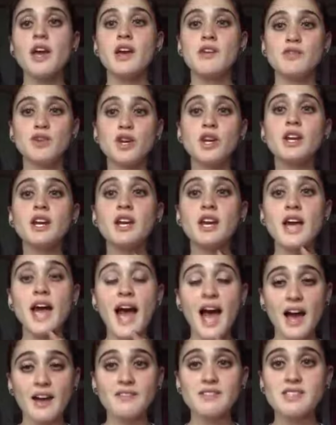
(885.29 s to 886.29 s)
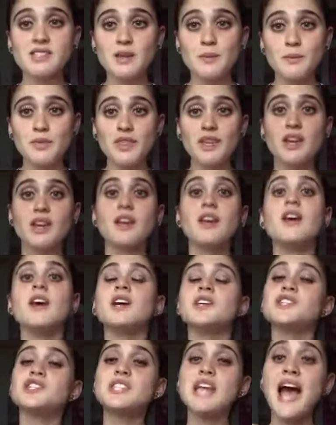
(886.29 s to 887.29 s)
If you're gonna have something,
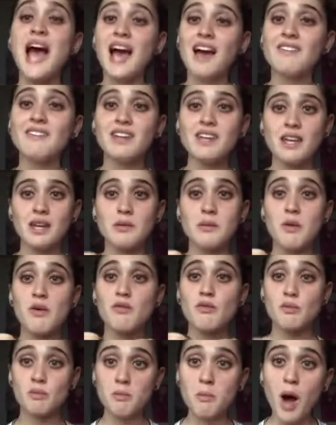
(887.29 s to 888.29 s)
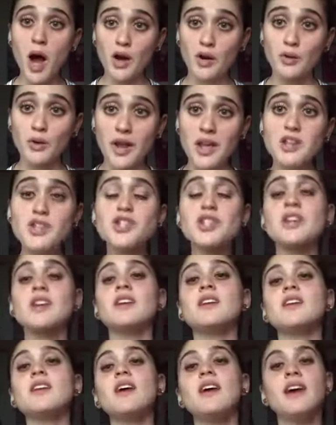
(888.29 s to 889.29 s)
just have it in
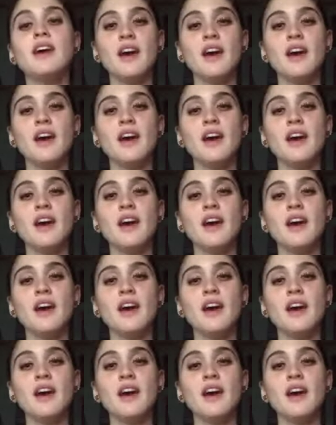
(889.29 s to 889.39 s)
moderation,